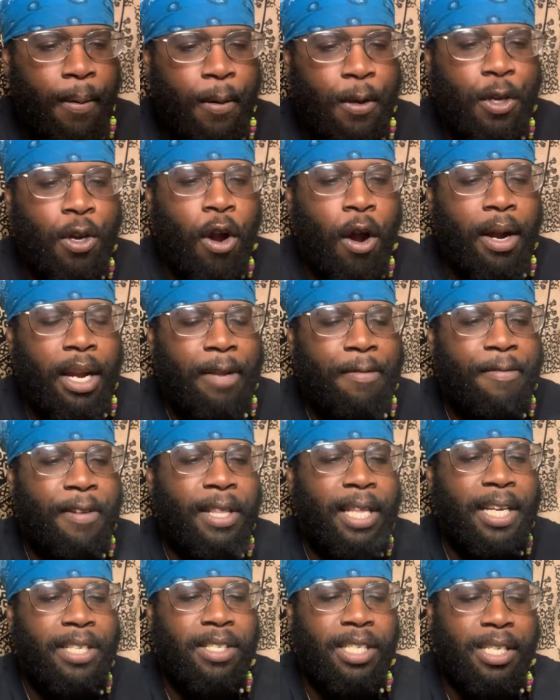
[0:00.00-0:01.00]
You're already
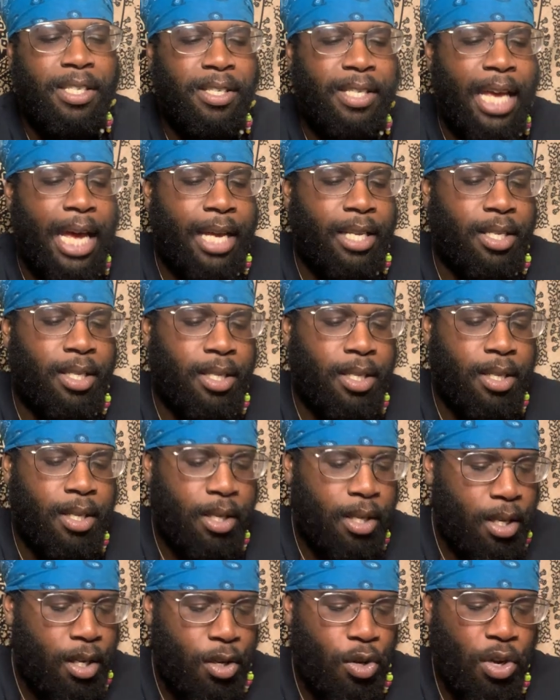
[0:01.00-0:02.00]
feeling success.
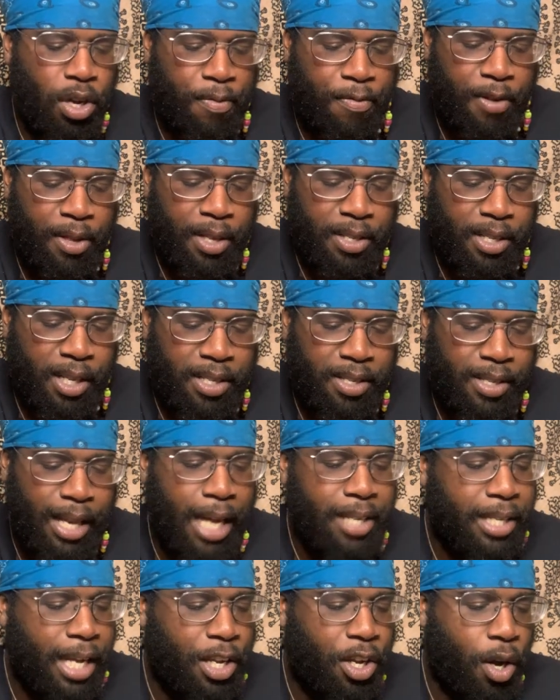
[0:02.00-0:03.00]
You can feel the
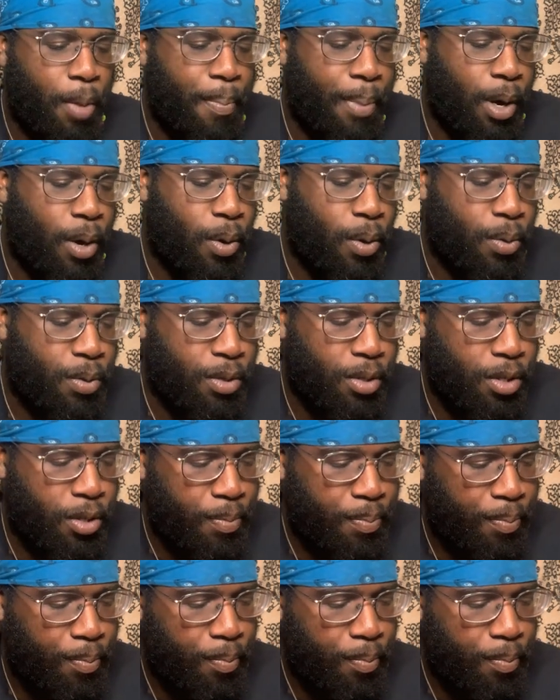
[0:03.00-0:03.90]
success in your bones.